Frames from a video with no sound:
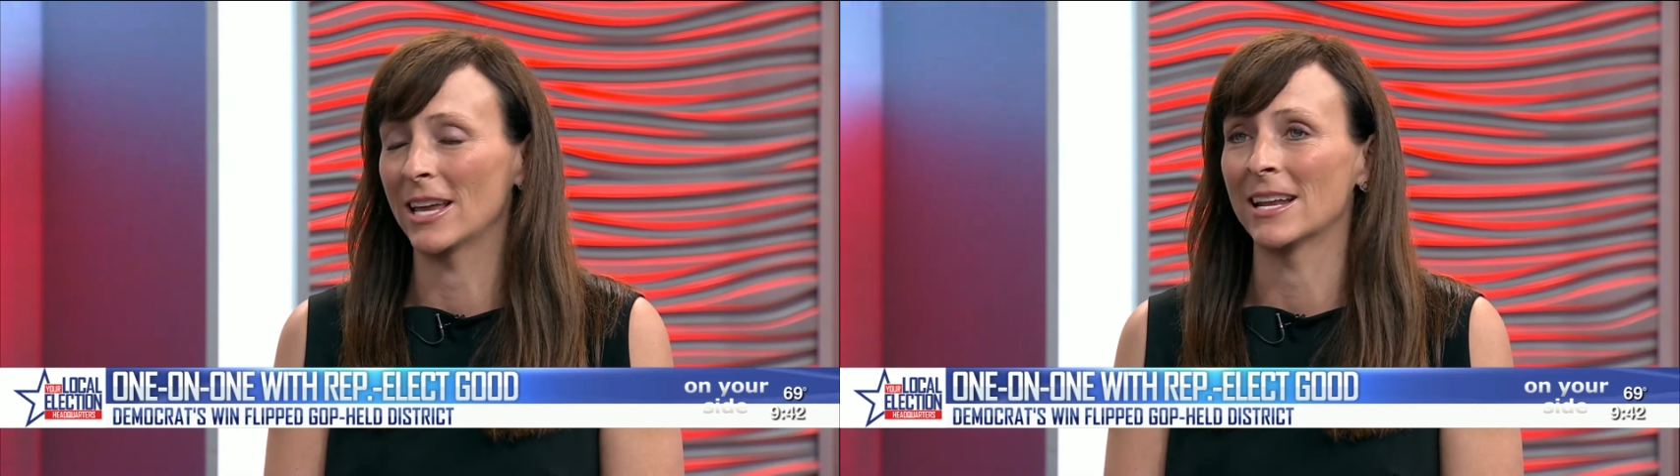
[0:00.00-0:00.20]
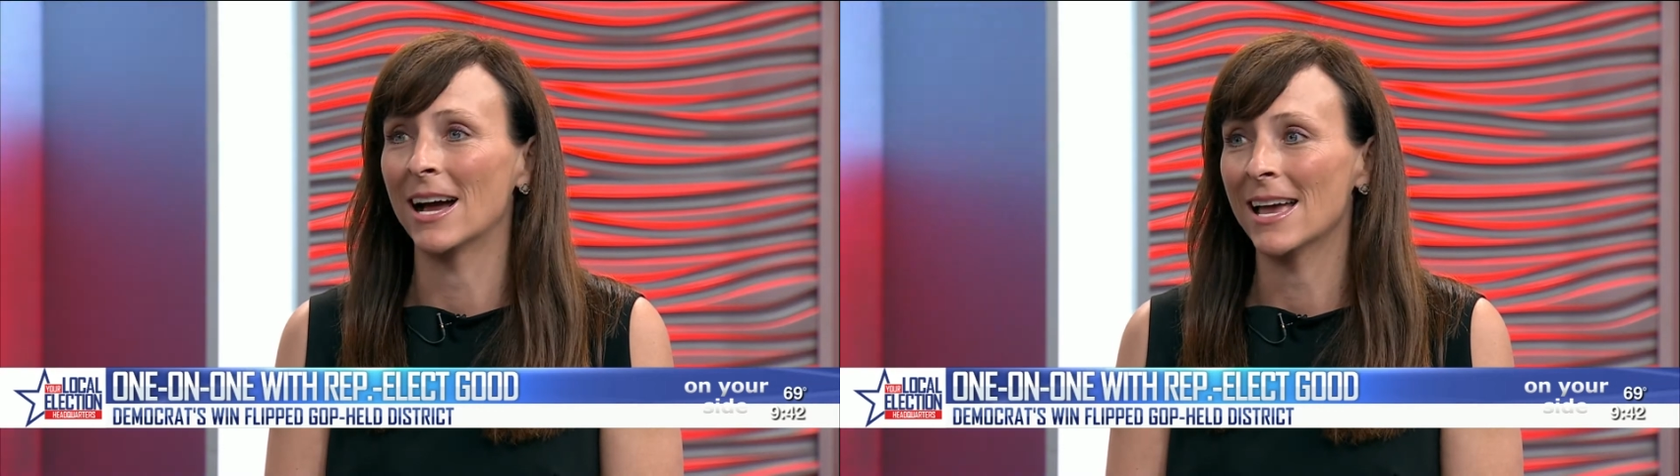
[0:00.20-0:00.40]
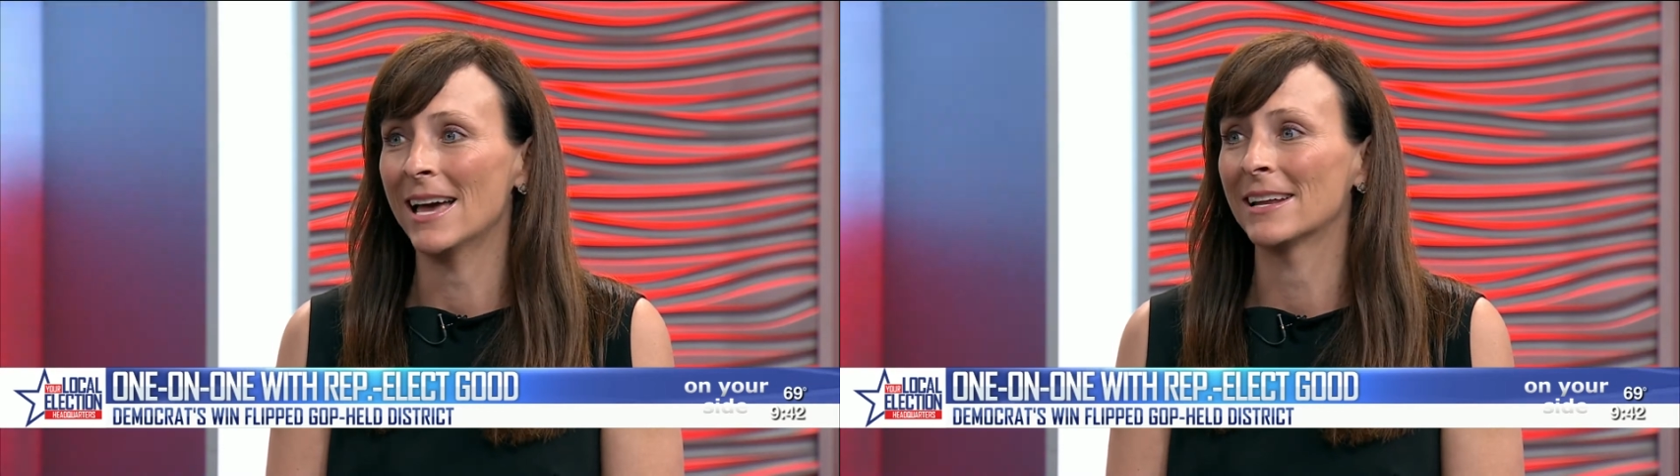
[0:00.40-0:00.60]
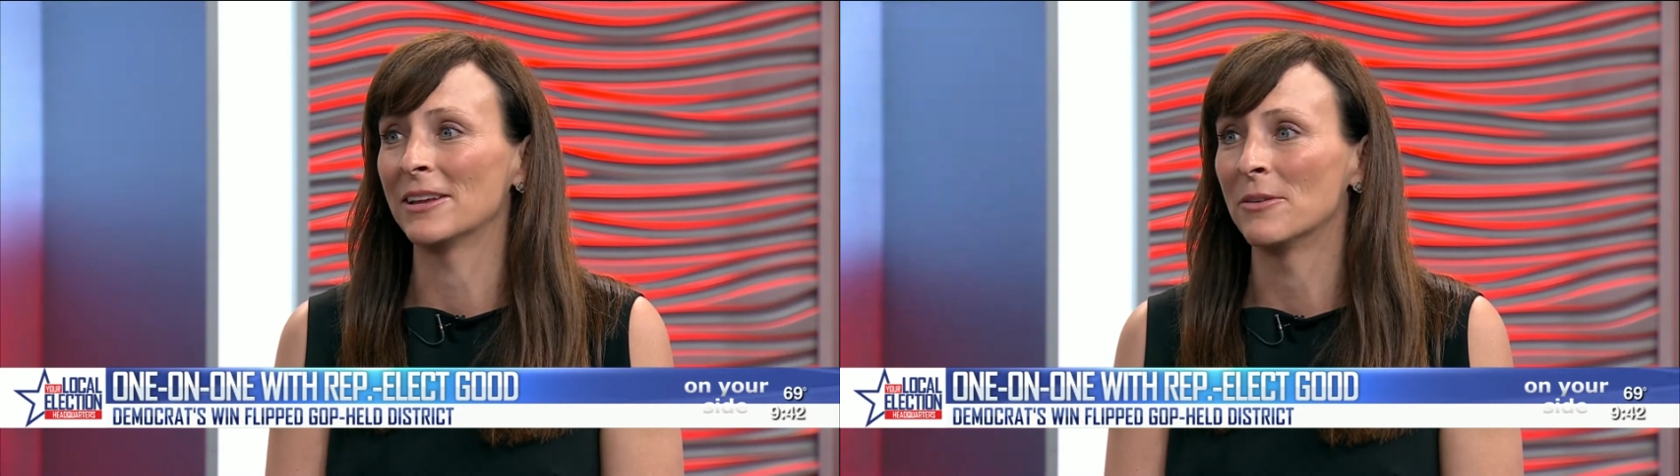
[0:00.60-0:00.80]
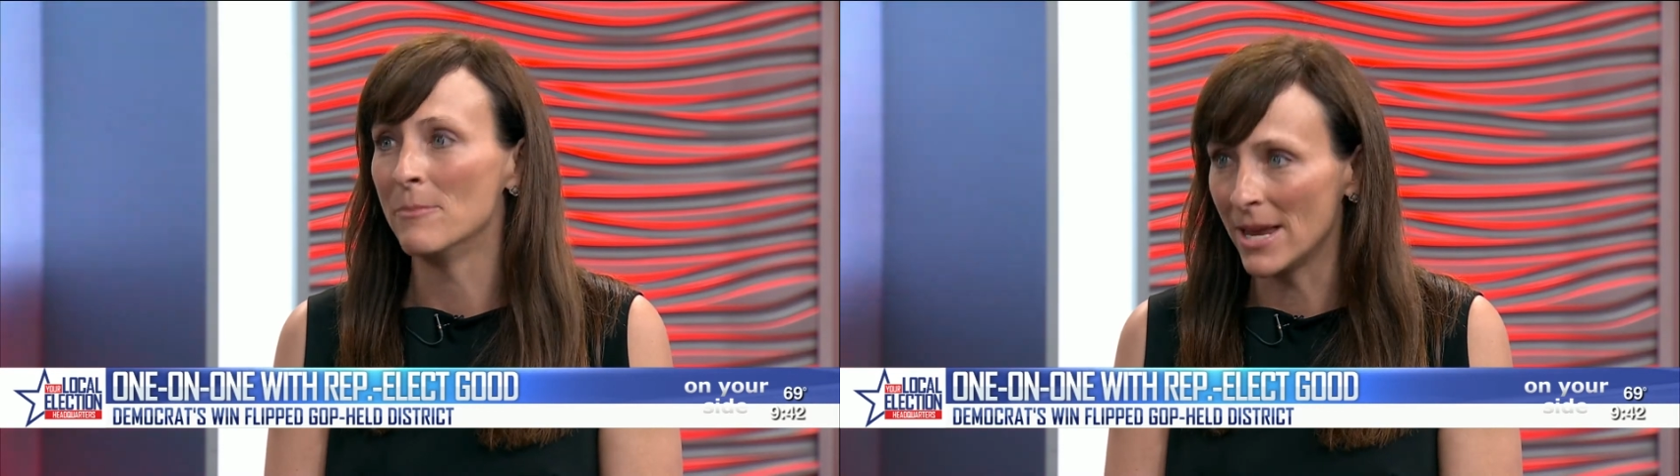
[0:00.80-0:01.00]
and I had
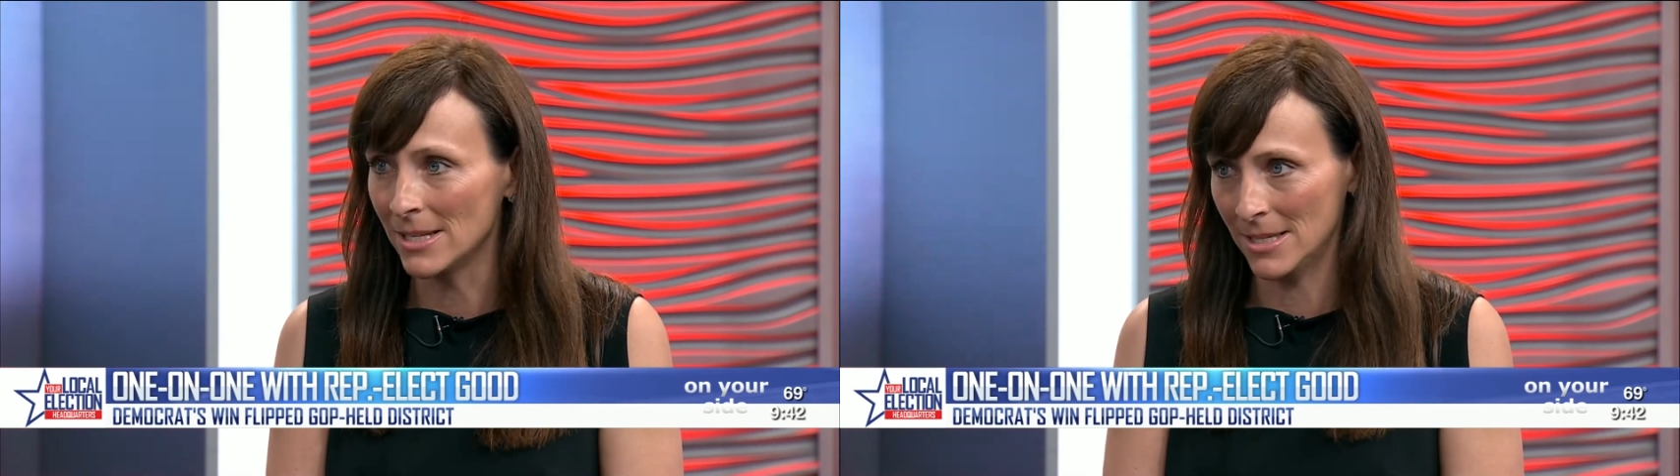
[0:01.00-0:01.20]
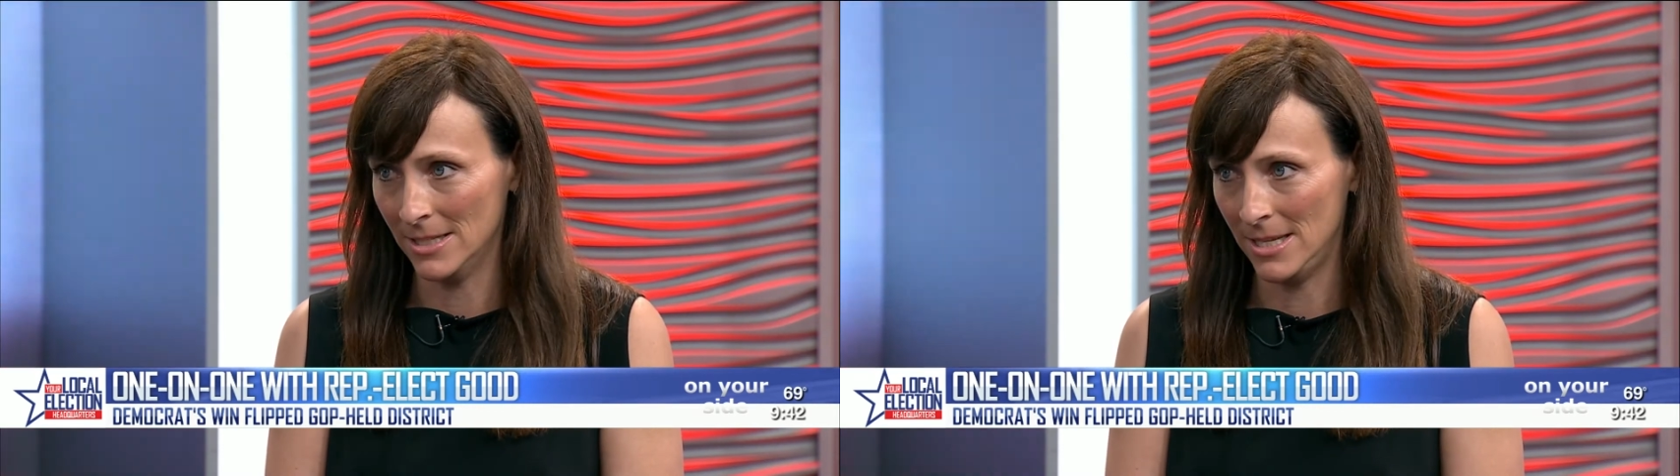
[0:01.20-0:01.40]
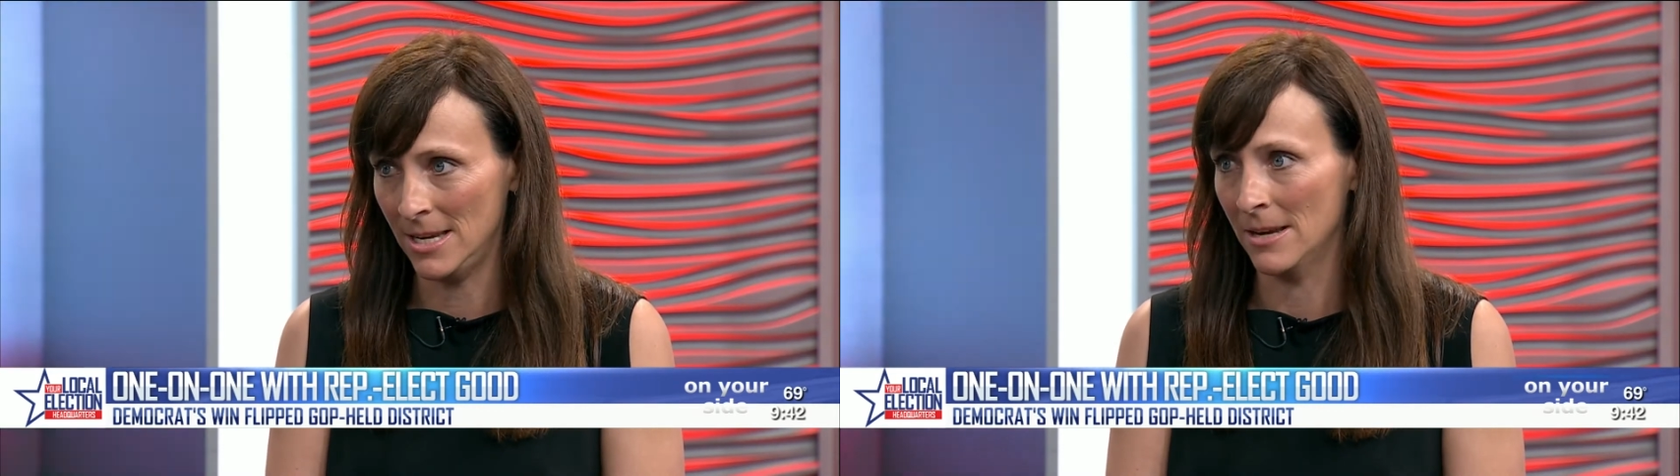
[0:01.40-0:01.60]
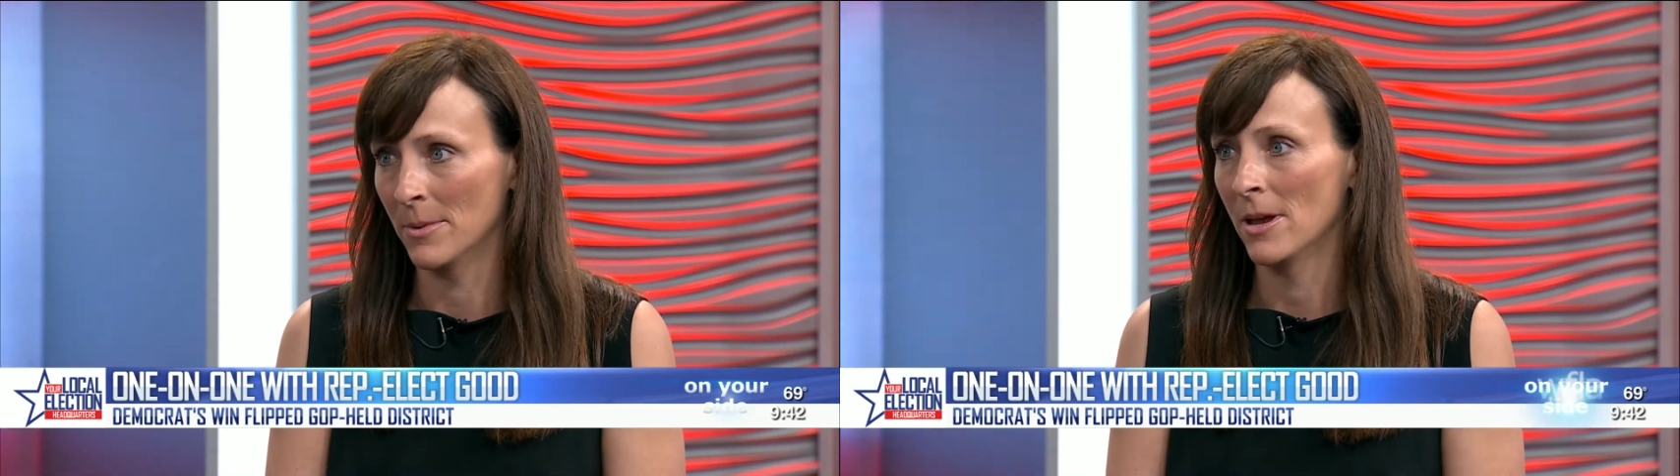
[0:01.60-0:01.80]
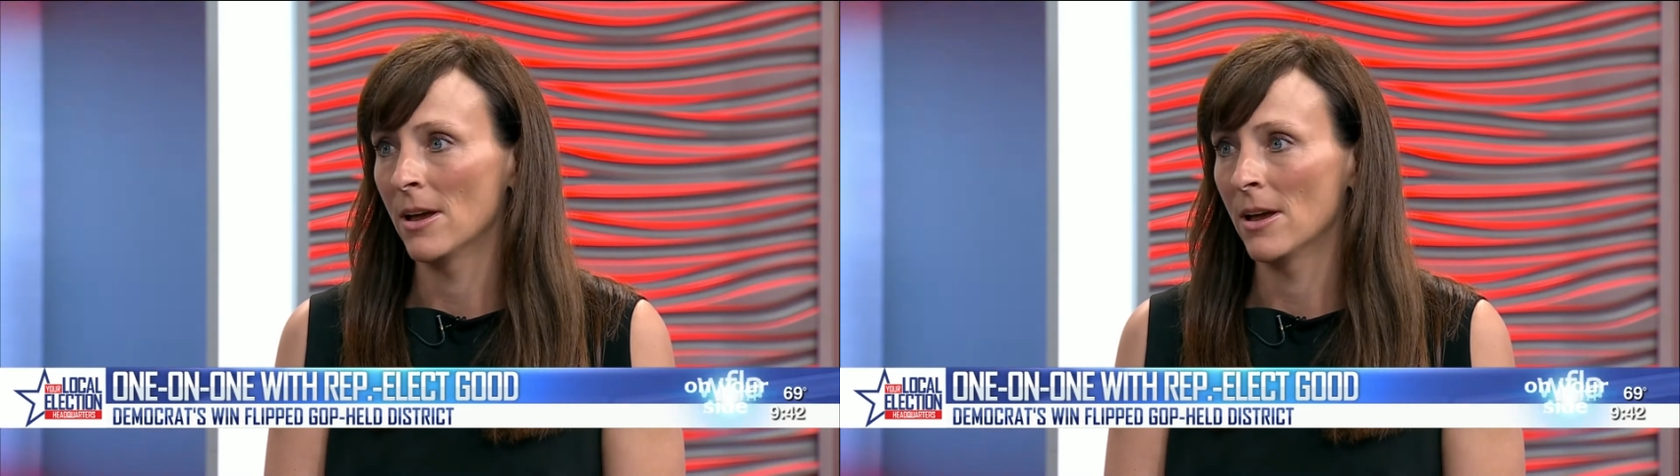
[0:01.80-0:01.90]
an amazing team